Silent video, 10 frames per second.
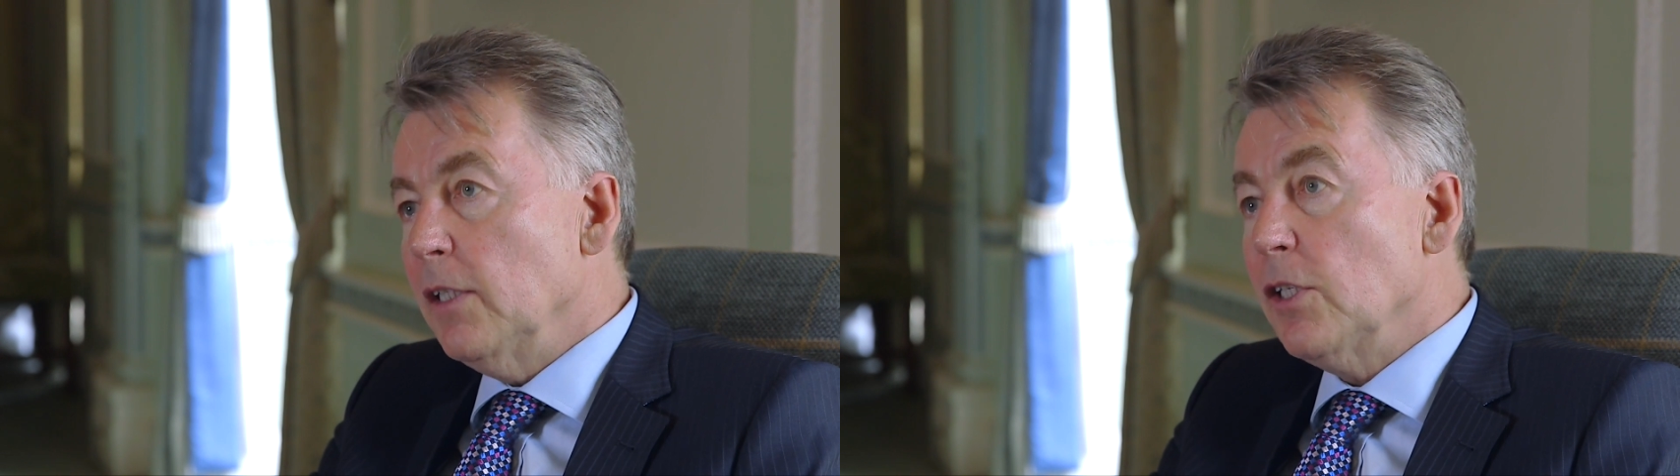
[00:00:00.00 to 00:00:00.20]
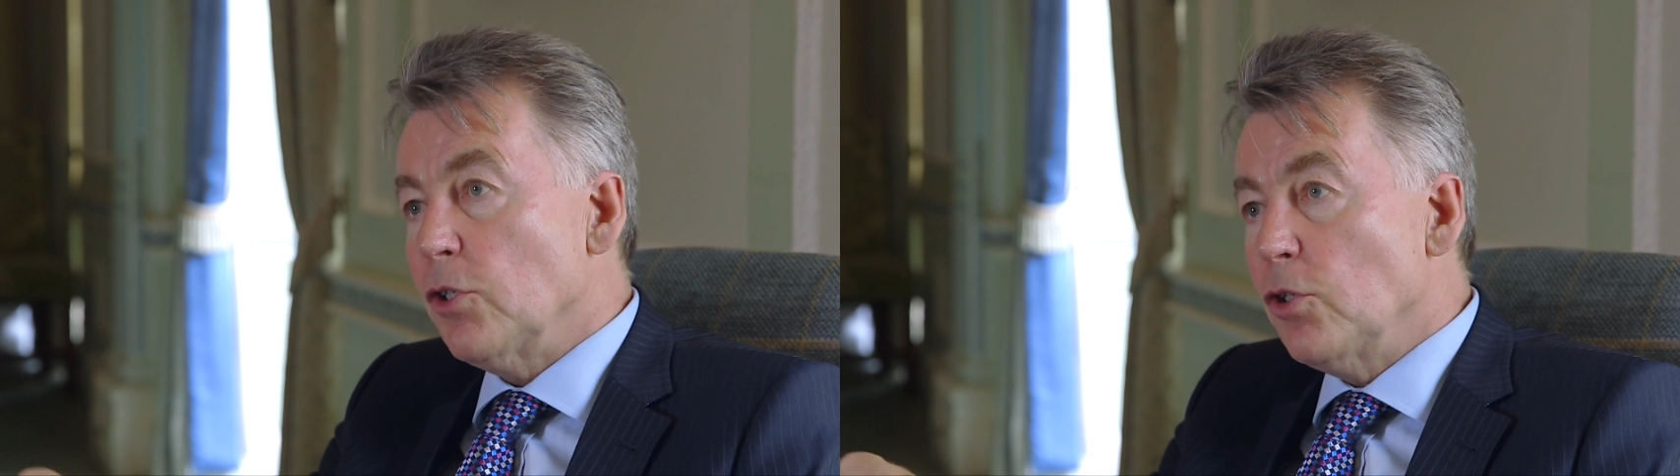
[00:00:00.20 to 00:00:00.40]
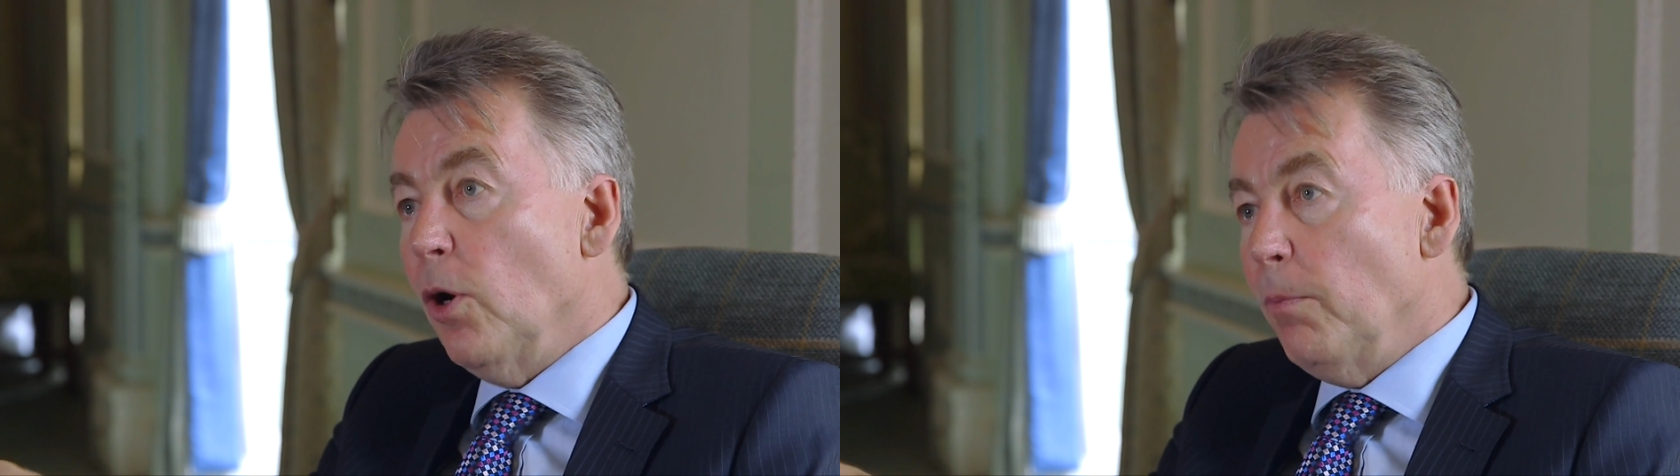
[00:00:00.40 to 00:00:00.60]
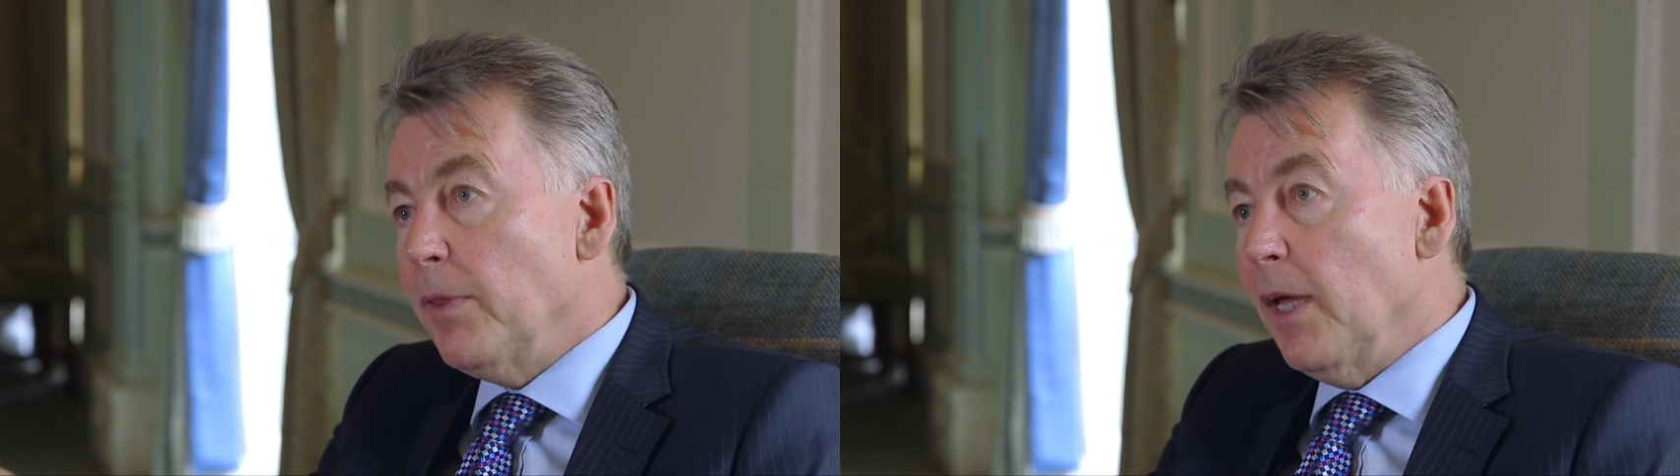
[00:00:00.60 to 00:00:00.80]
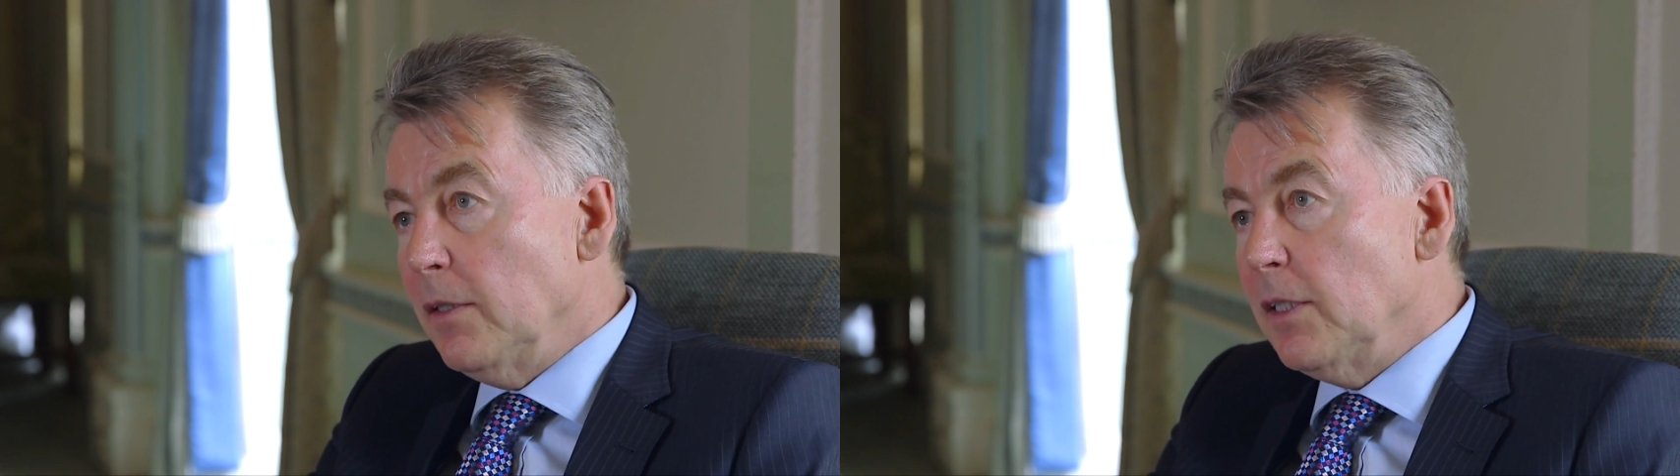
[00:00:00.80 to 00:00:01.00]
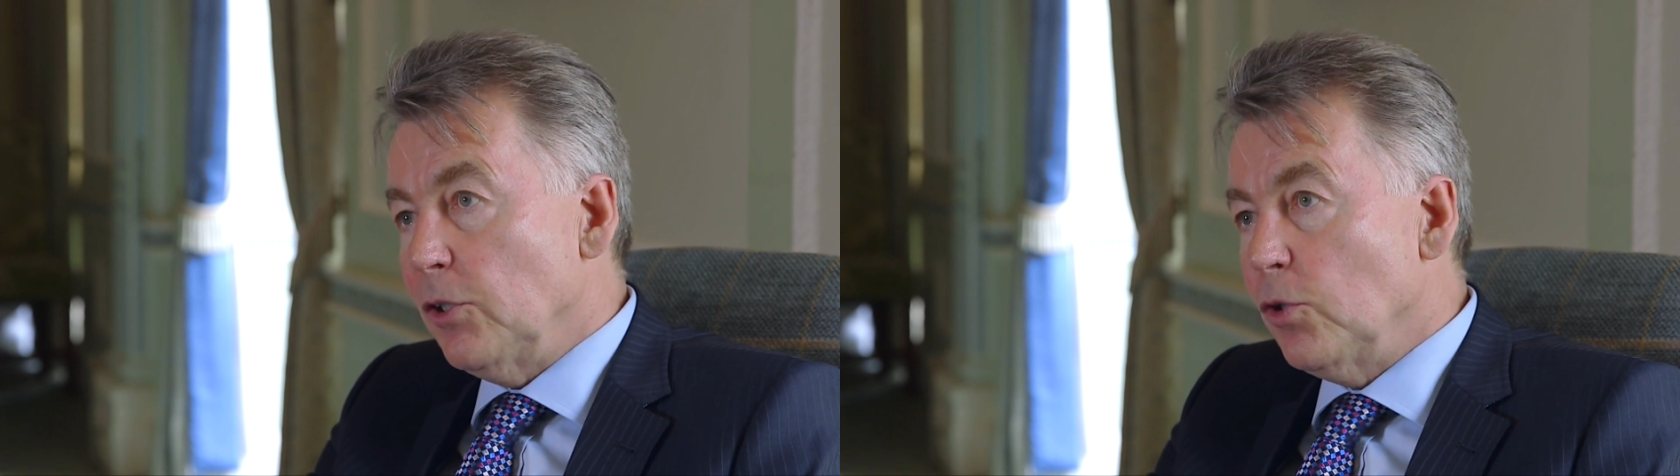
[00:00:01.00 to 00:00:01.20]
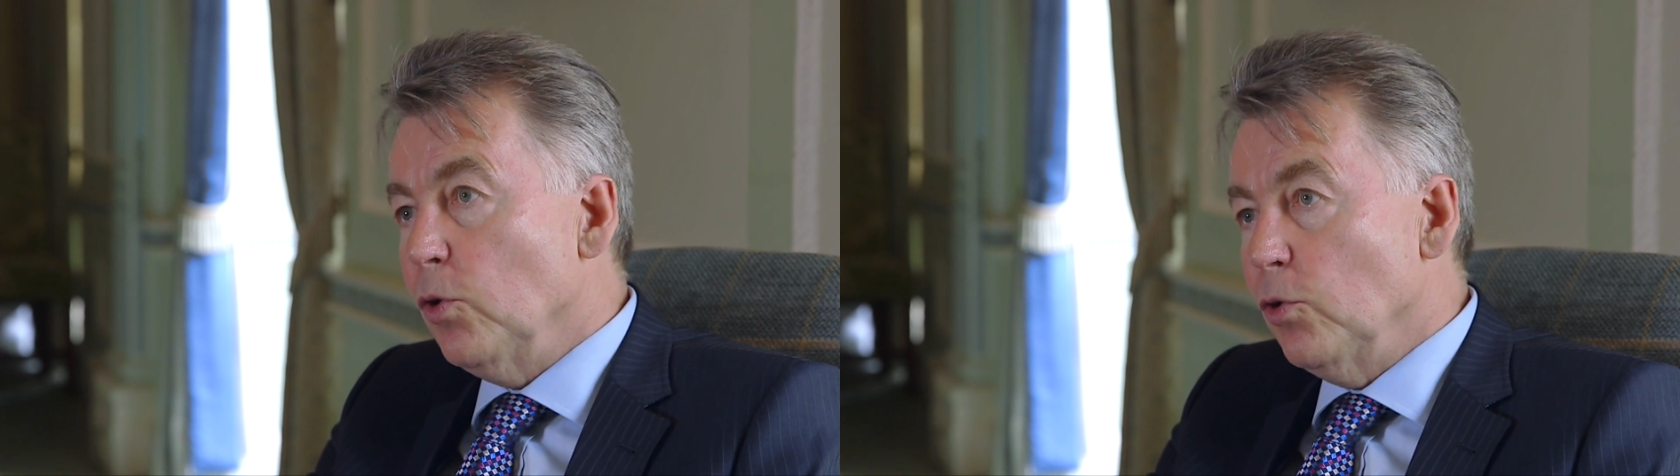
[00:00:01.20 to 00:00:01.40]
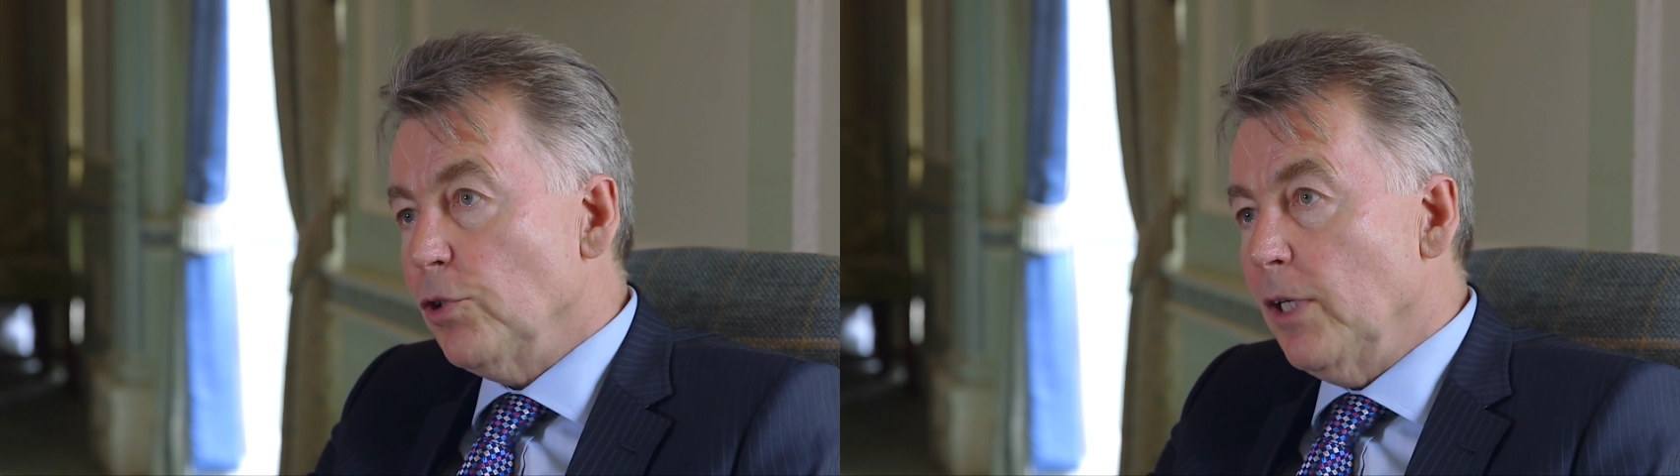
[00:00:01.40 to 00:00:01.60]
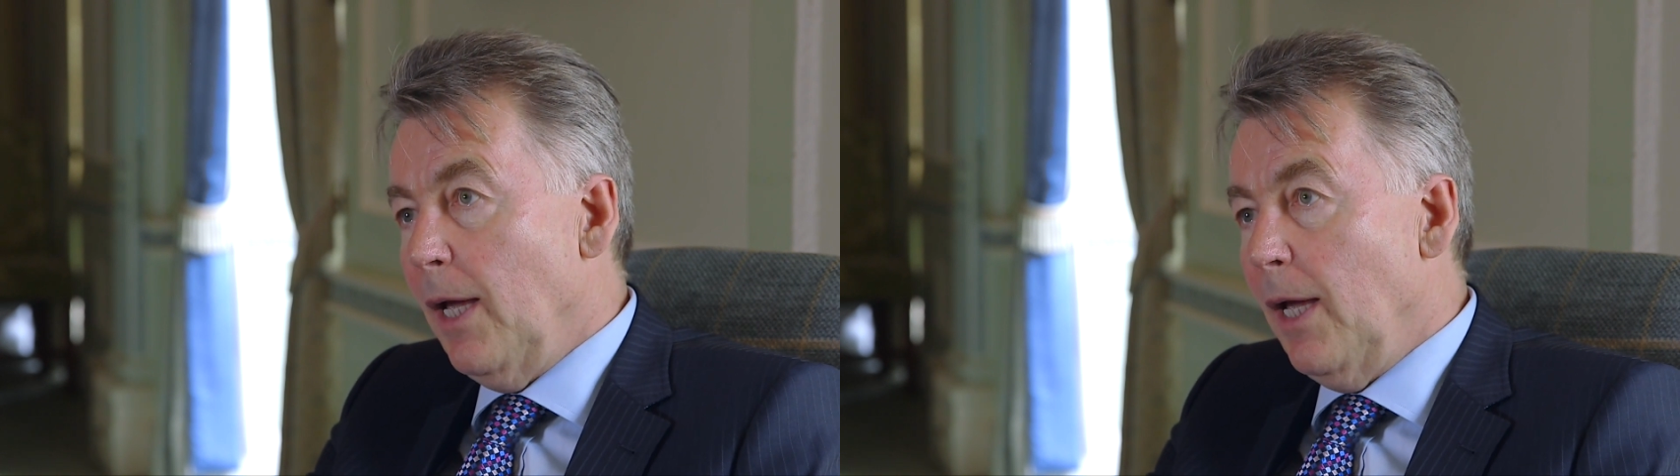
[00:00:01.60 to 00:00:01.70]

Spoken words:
and stop that distortion